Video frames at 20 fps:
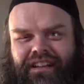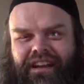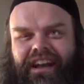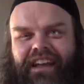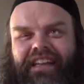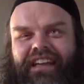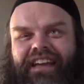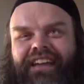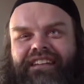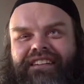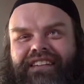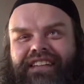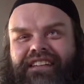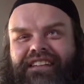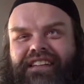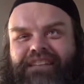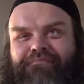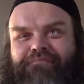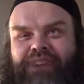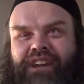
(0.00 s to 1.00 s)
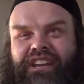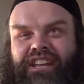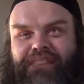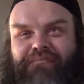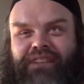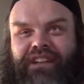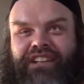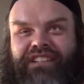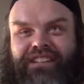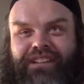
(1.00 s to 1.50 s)
I can't lend him money
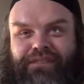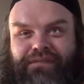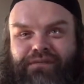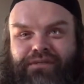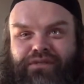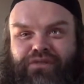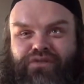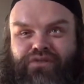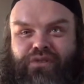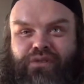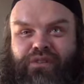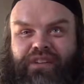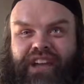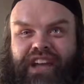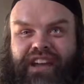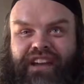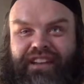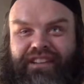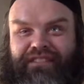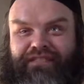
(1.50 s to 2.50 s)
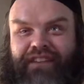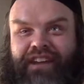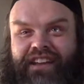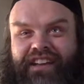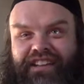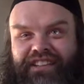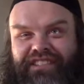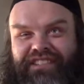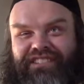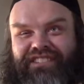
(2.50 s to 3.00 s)
because I don't control Canada's
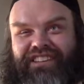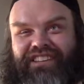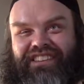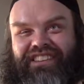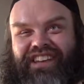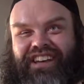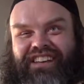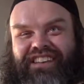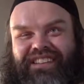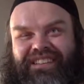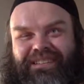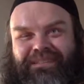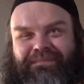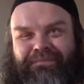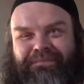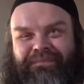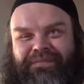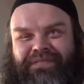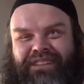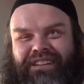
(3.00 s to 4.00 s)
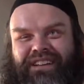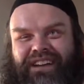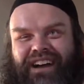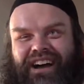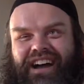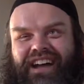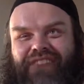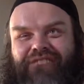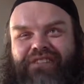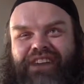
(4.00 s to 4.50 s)
finances like that.
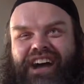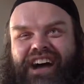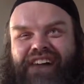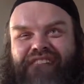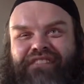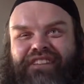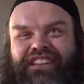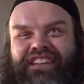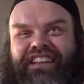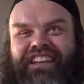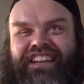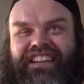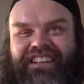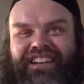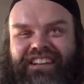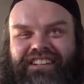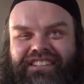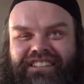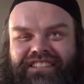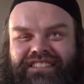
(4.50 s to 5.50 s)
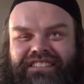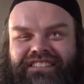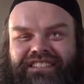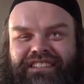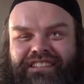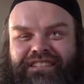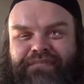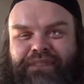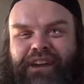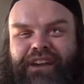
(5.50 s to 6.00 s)
I don't have any connections
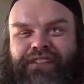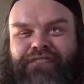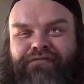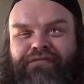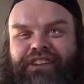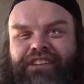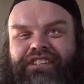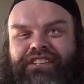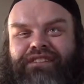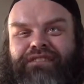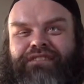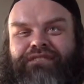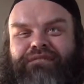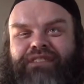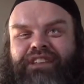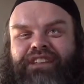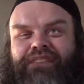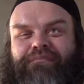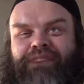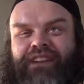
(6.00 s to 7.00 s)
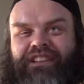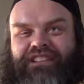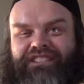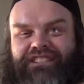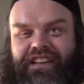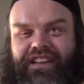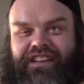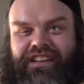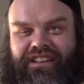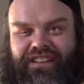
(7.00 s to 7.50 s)
in spite of what the news media might
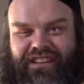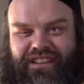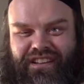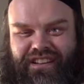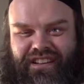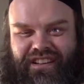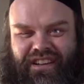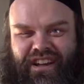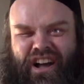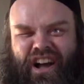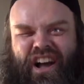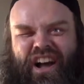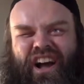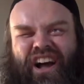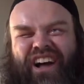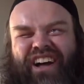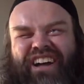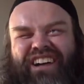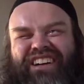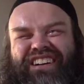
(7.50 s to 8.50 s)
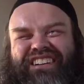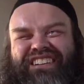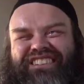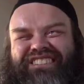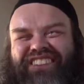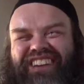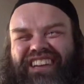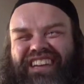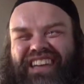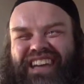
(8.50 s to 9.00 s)
say.
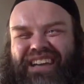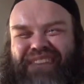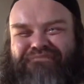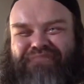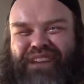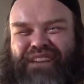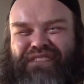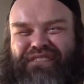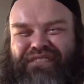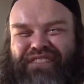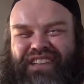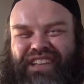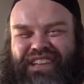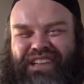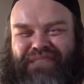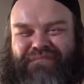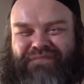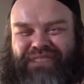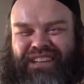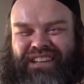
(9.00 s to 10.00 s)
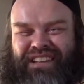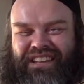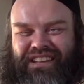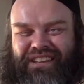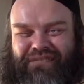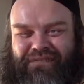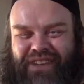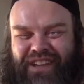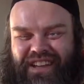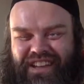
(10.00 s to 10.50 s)
So I can't benefit him in
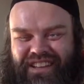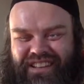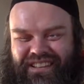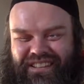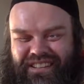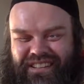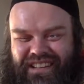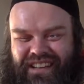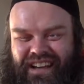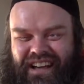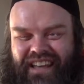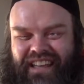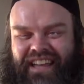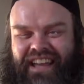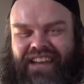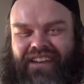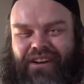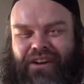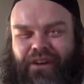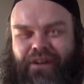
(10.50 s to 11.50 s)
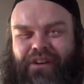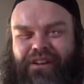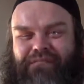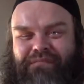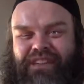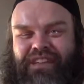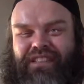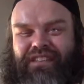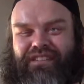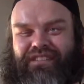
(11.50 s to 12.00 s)
any way. I can't hurt
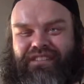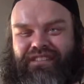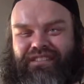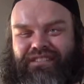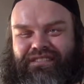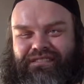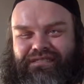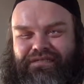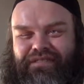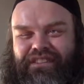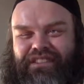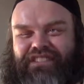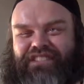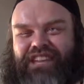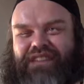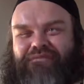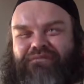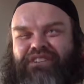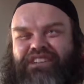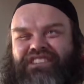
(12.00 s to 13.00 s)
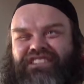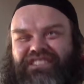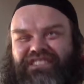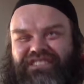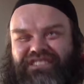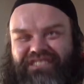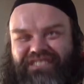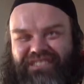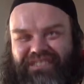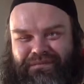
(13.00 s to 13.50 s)
him either for the same
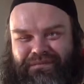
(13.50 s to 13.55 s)
reasons.